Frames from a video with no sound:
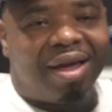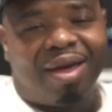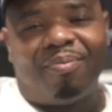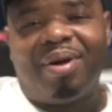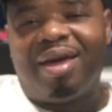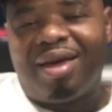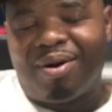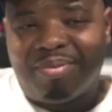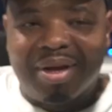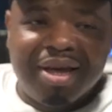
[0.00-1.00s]
him, me
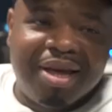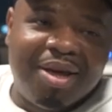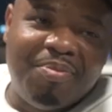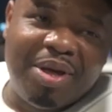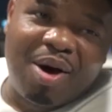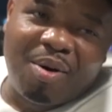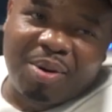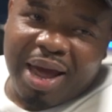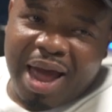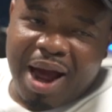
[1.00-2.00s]
and him be
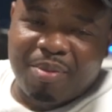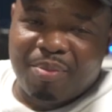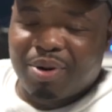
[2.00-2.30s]
on camera,